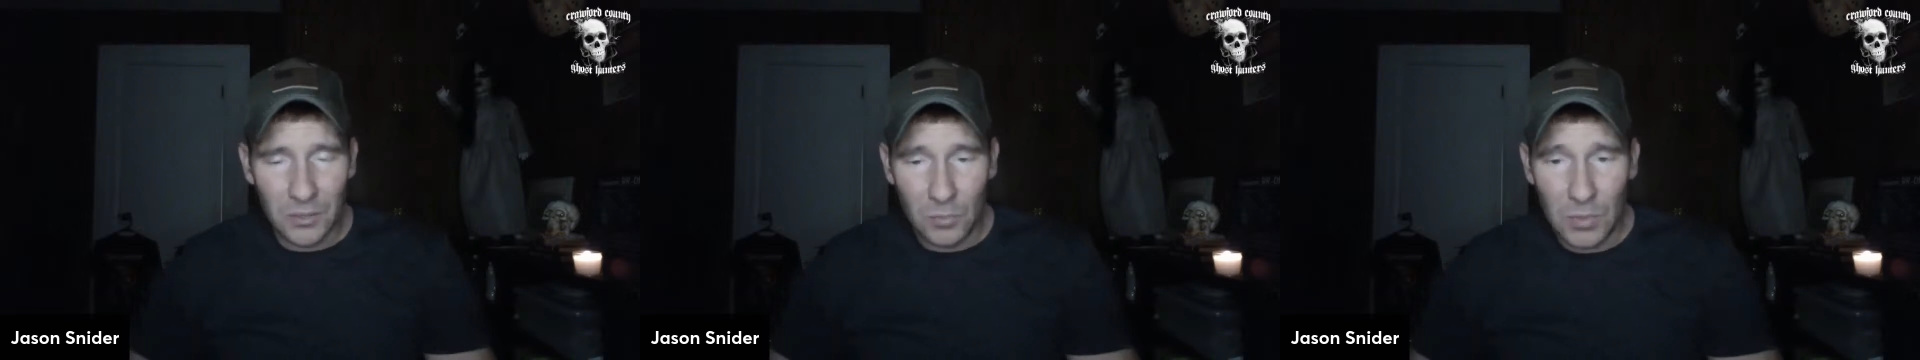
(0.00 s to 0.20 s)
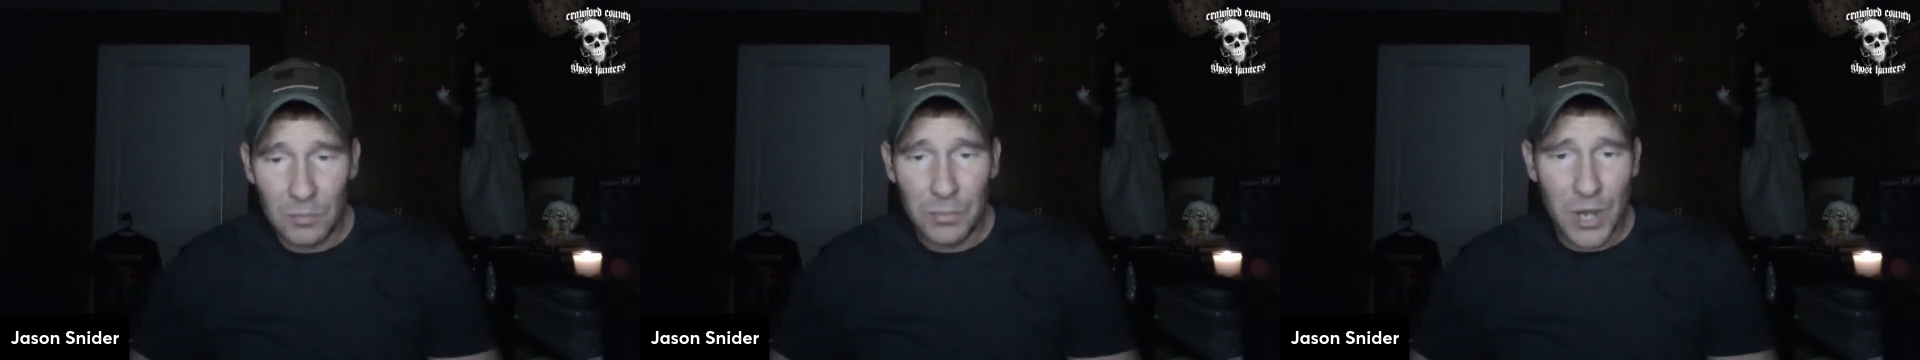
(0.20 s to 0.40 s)

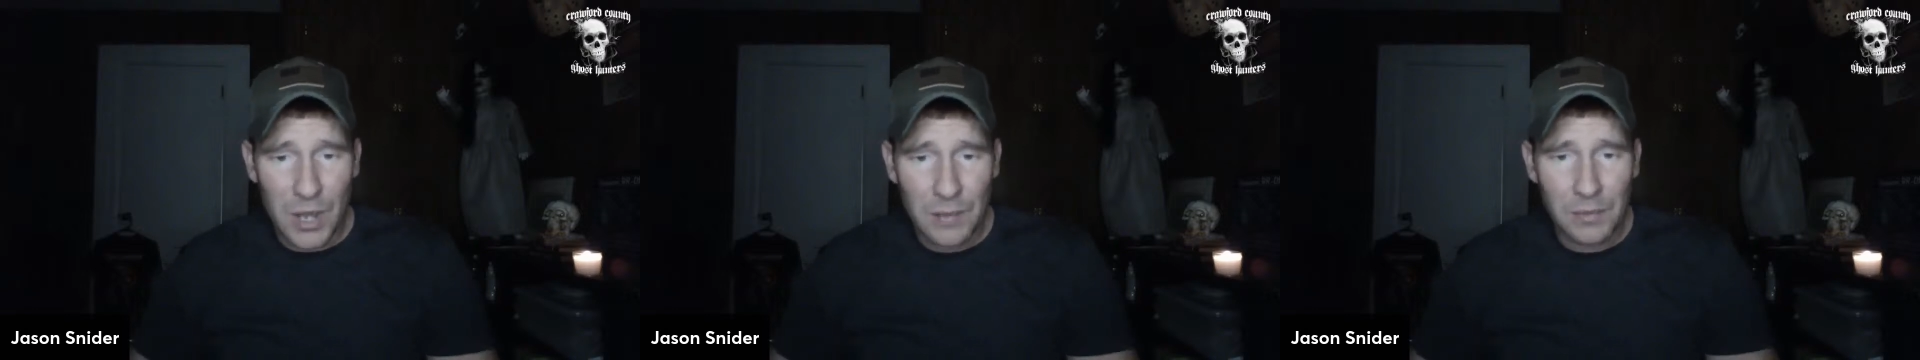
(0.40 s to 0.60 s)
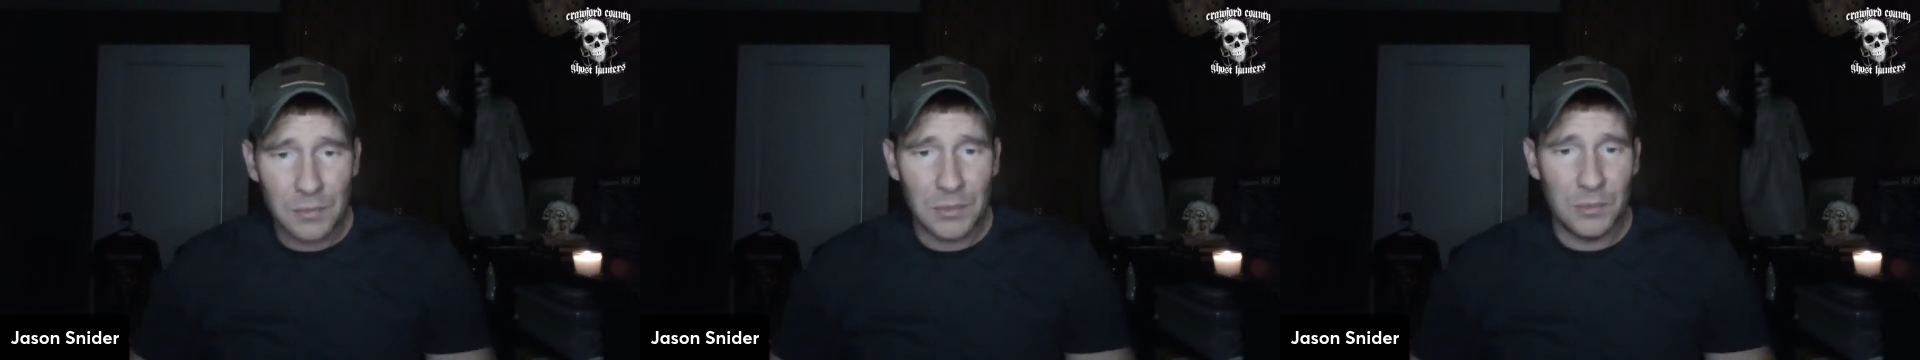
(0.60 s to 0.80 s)
and we
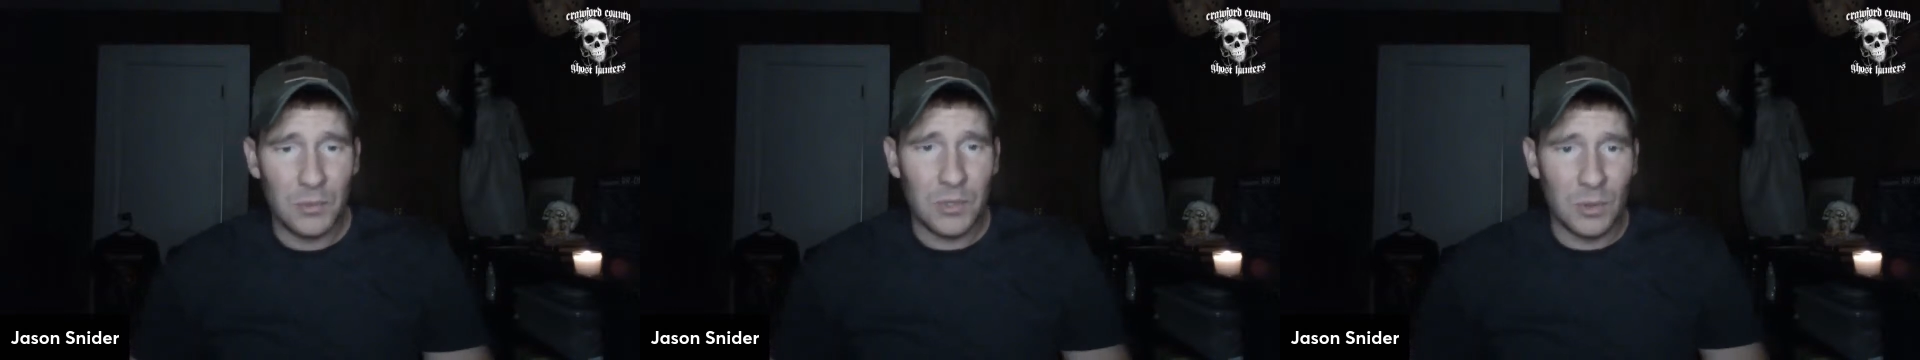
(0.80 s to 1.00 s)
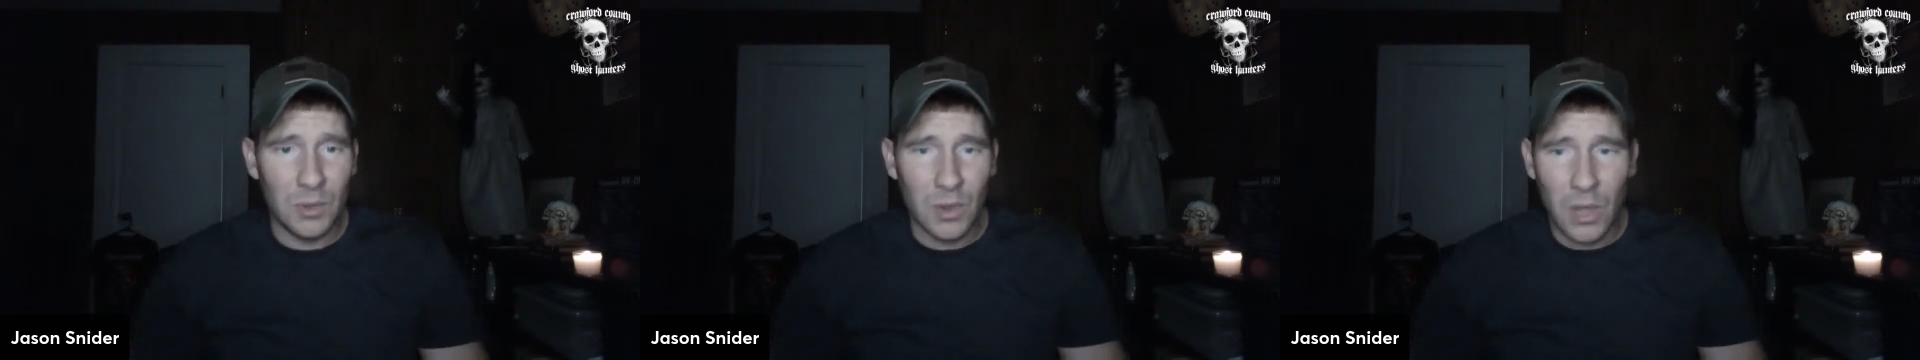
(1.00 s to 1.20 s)
probably
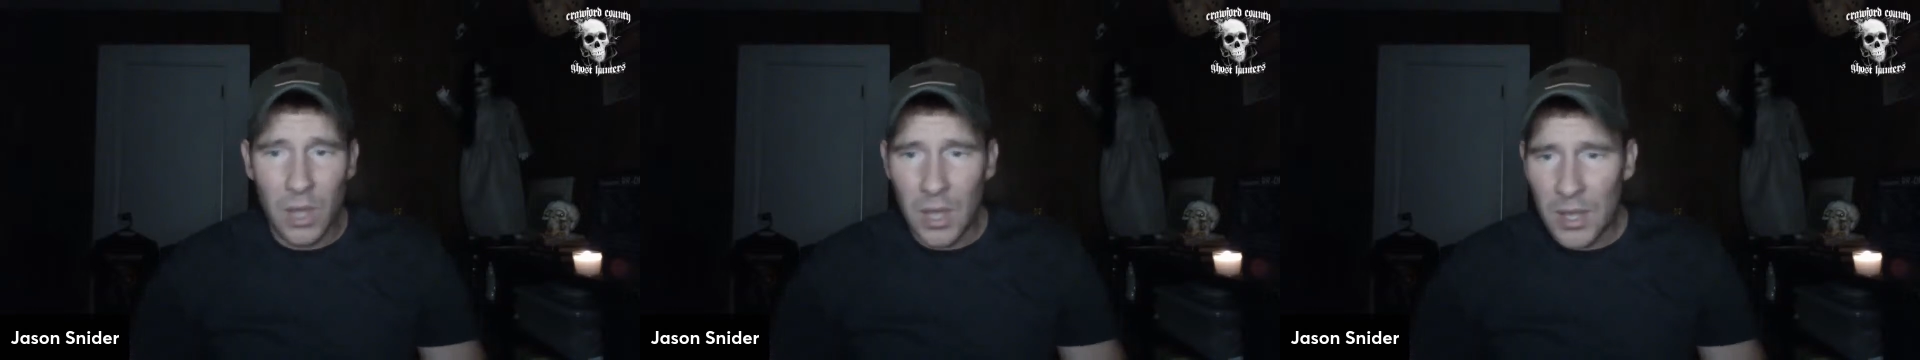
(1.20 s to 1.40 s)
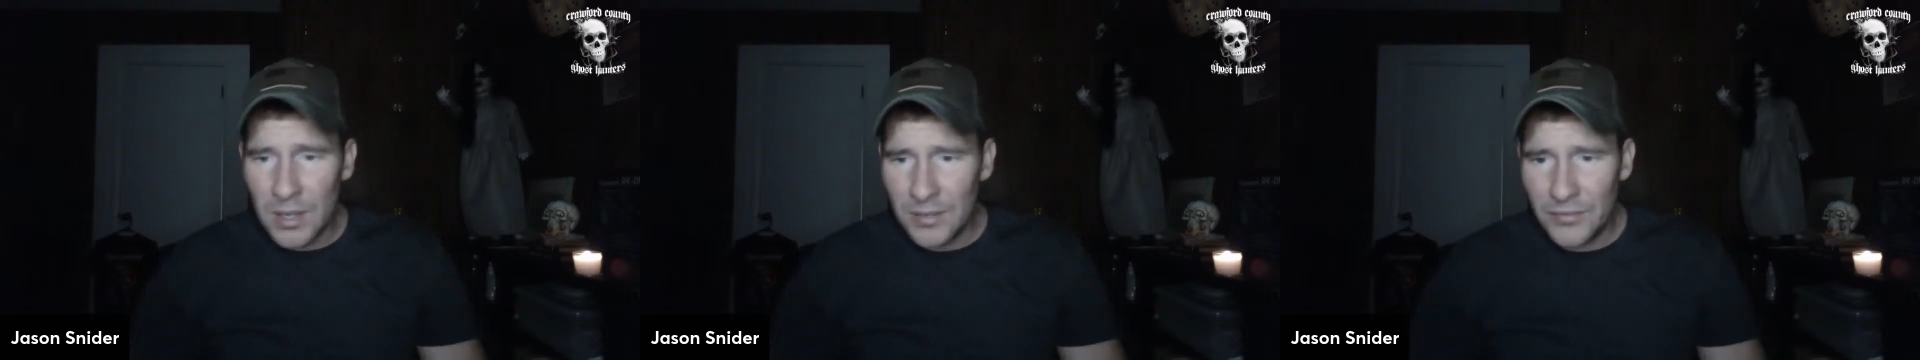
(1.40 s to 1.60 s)
will go
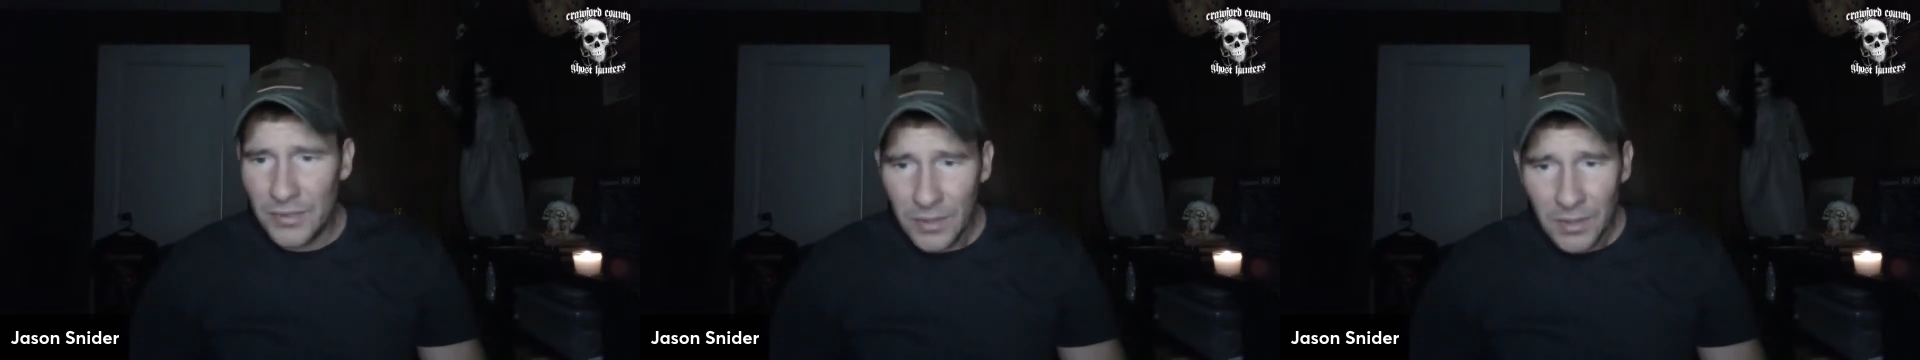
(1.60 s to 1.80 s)
live.